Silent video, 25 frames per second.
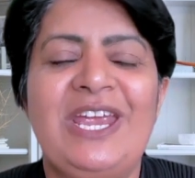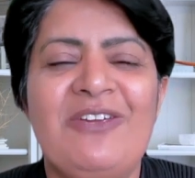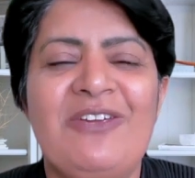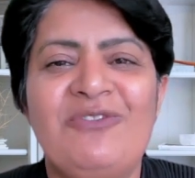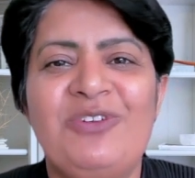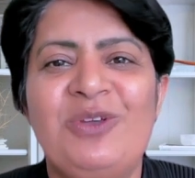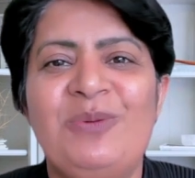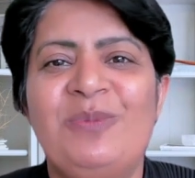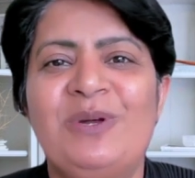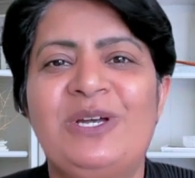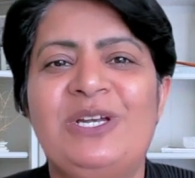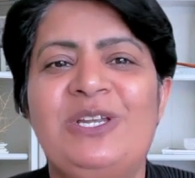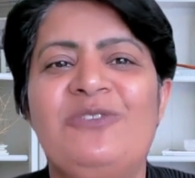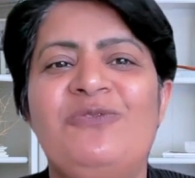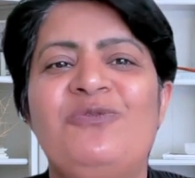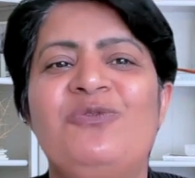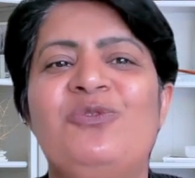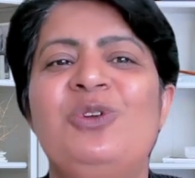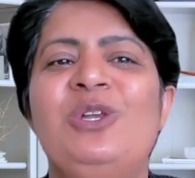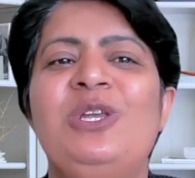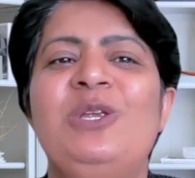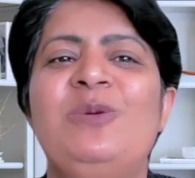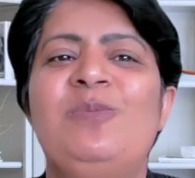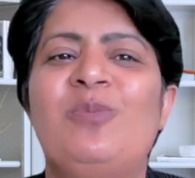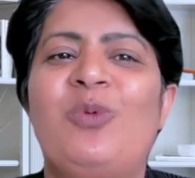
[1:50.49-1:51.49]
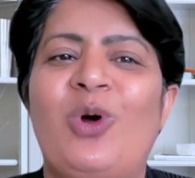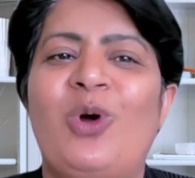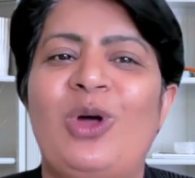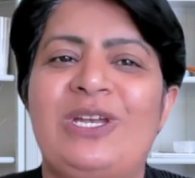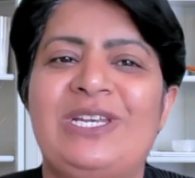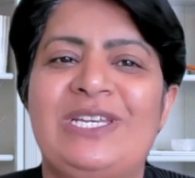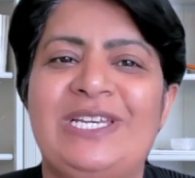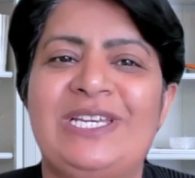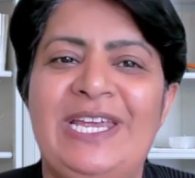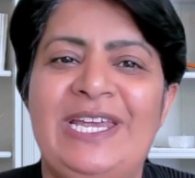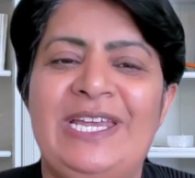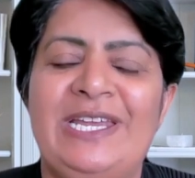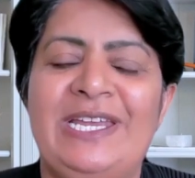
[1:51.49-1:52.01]
everybody fully
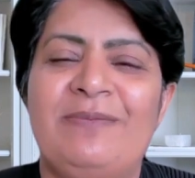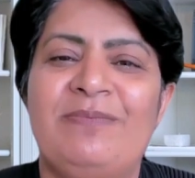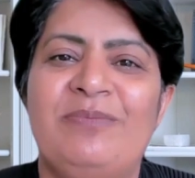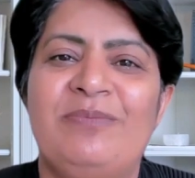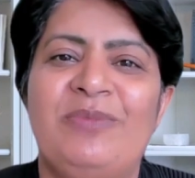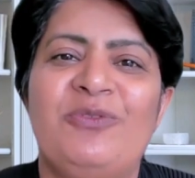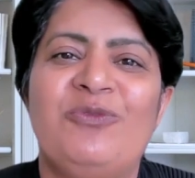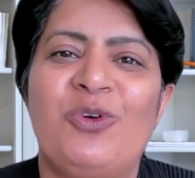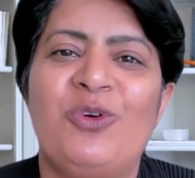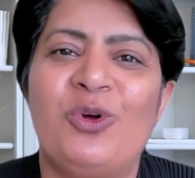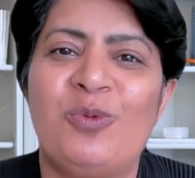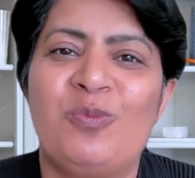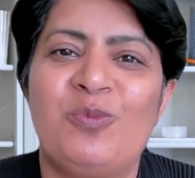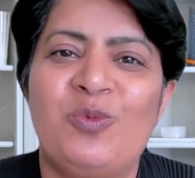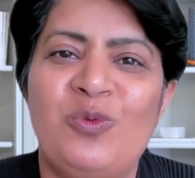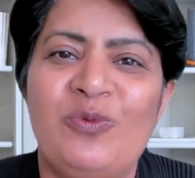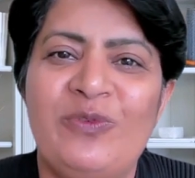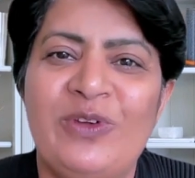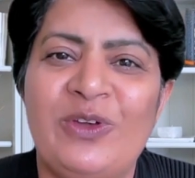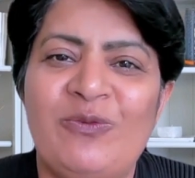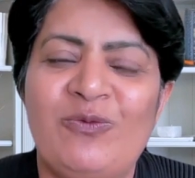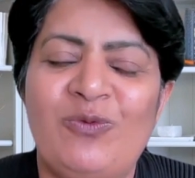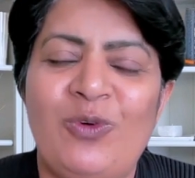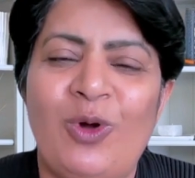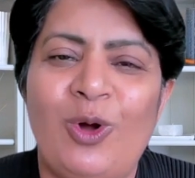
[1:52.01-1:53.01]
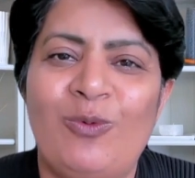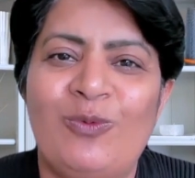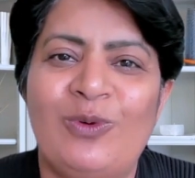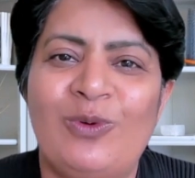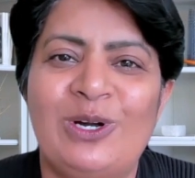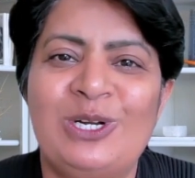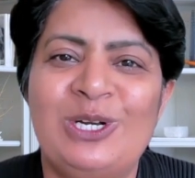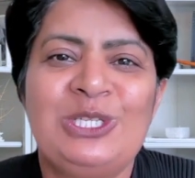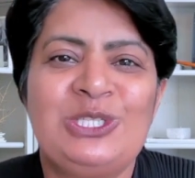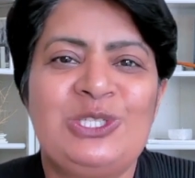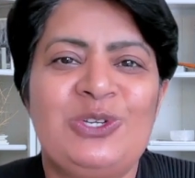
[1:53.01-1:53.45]
bought in before moving forward.